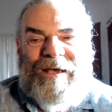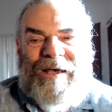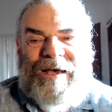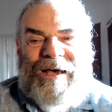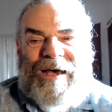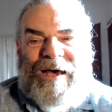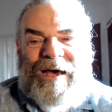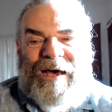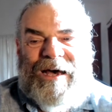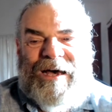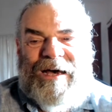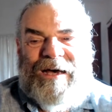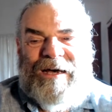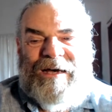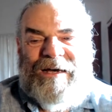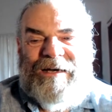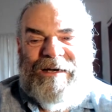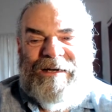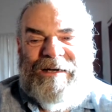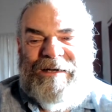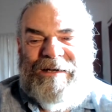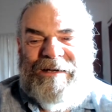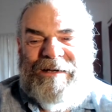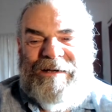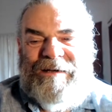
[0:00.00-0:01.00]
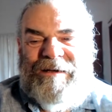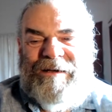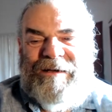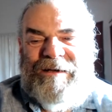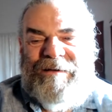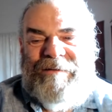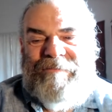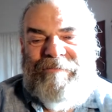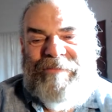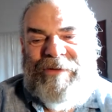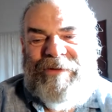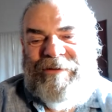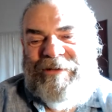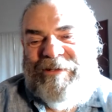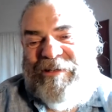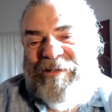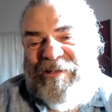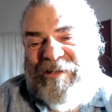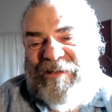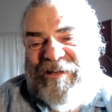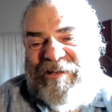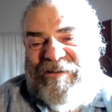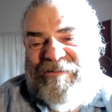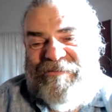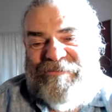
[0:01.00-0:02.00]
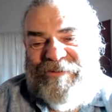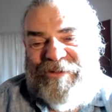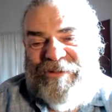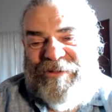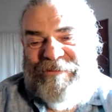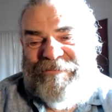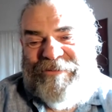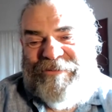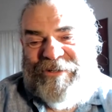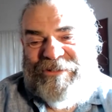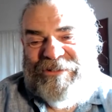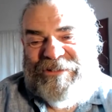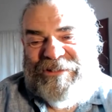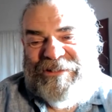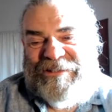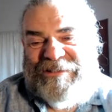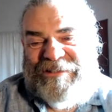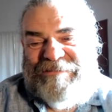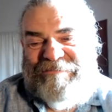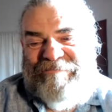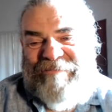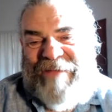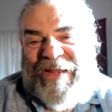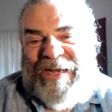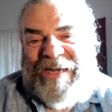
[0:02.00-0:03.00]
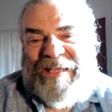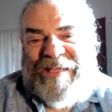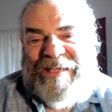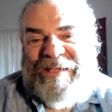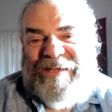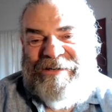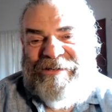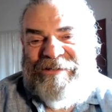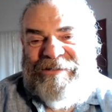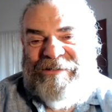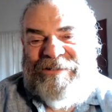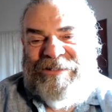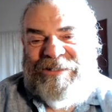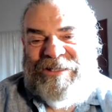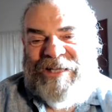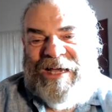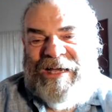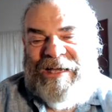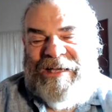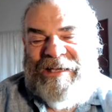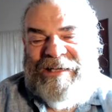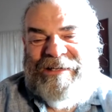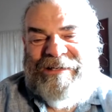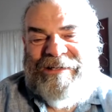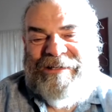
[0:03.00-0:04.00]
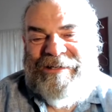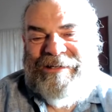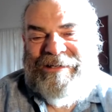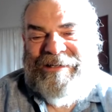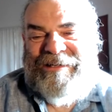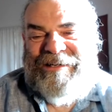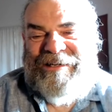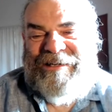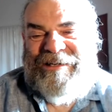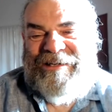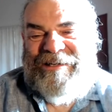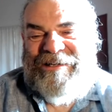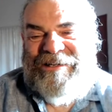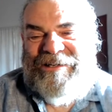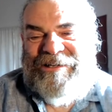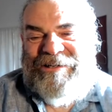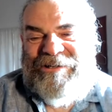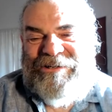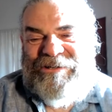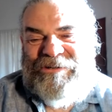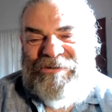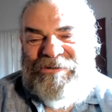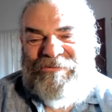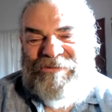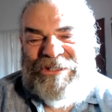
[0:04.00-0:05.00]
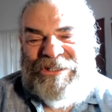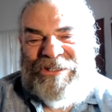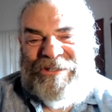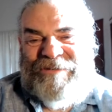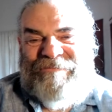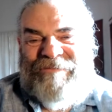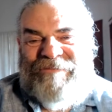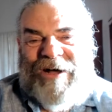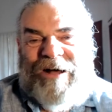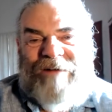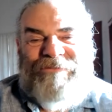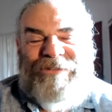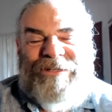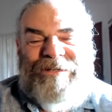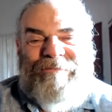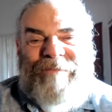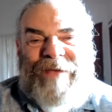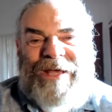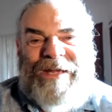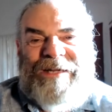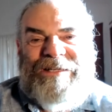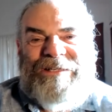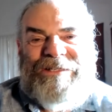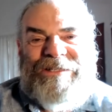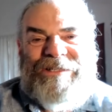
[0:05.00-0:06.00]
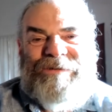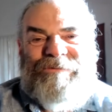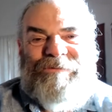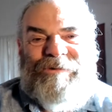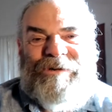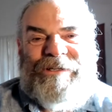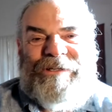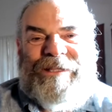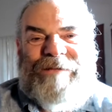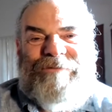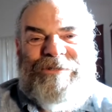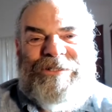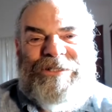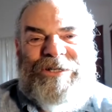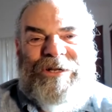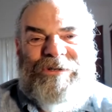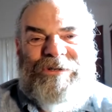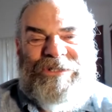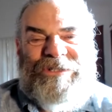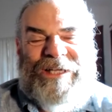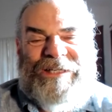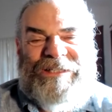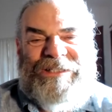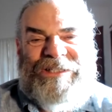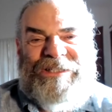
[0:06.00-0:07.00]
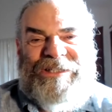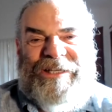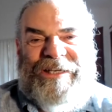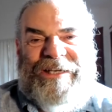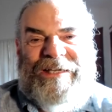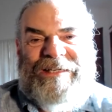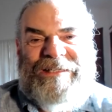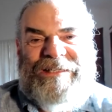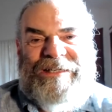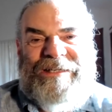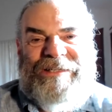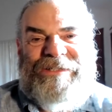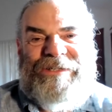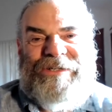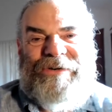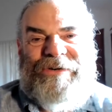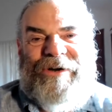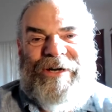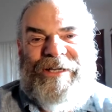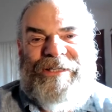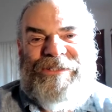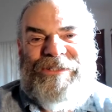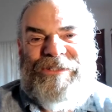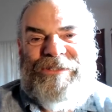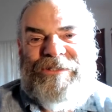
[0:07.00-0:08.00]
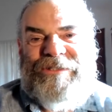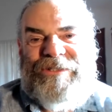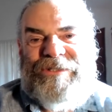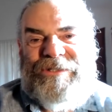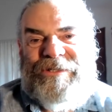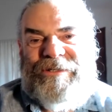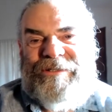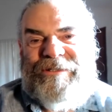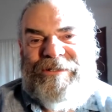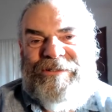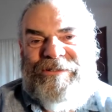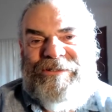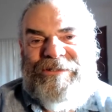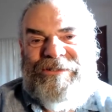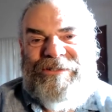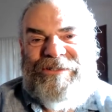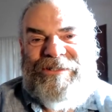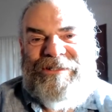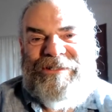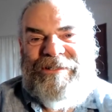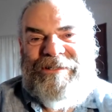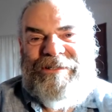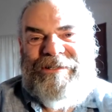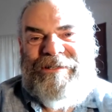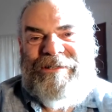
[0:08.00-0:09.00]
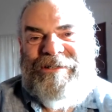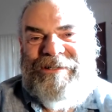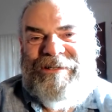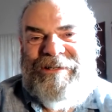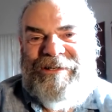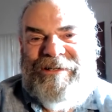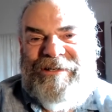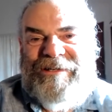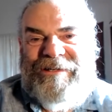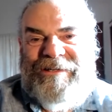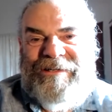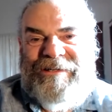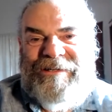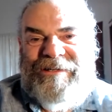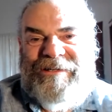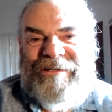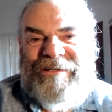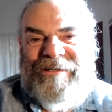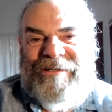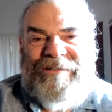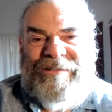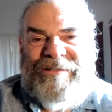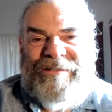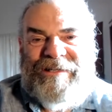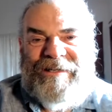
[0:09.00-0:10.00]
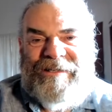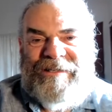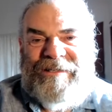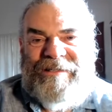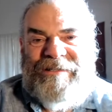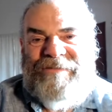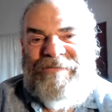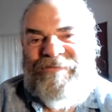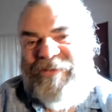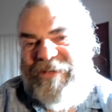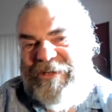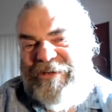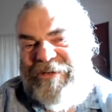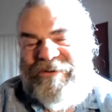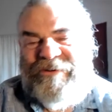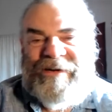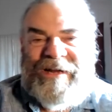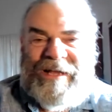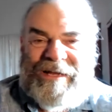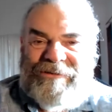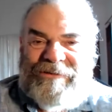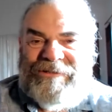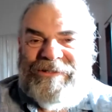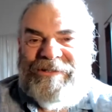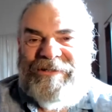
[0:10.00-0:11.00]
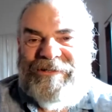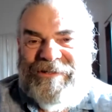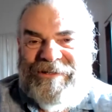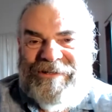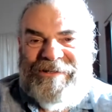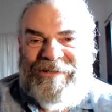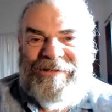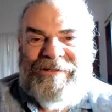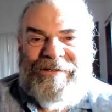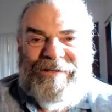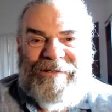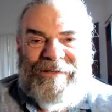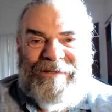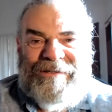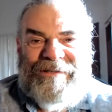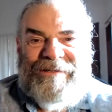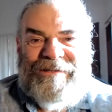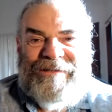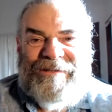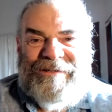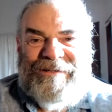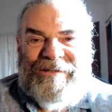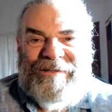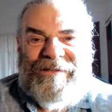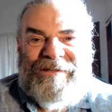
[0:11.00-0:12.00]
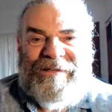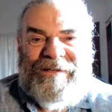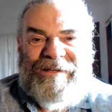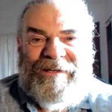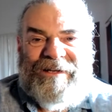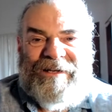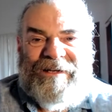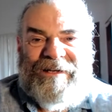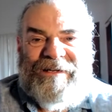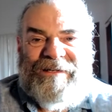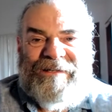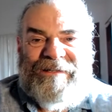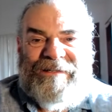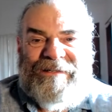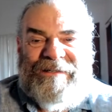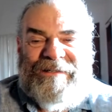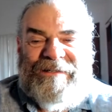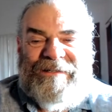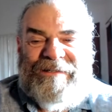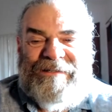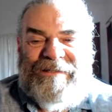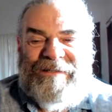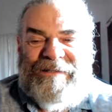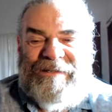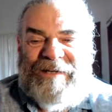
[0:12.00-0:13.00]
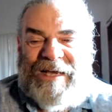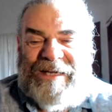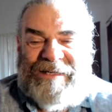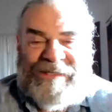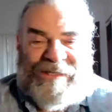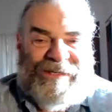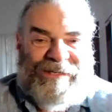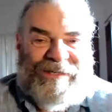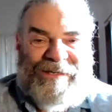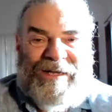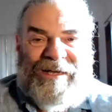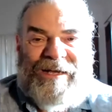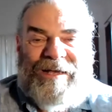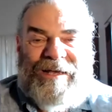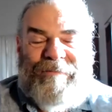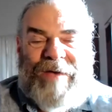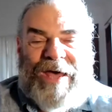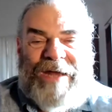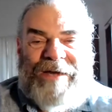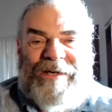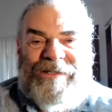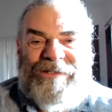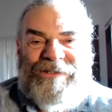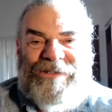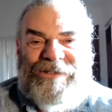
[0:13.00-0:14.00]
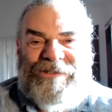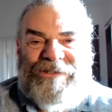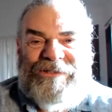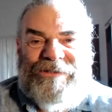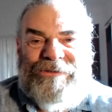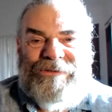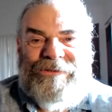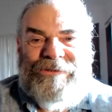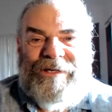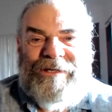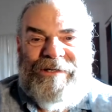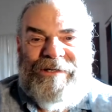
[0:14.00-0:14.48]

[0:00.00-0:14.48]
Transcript: But, you know, for the first many years I was involved in medicine work, there was no such thing as integration circles. It was like, you figure it out. And I did. I managed to.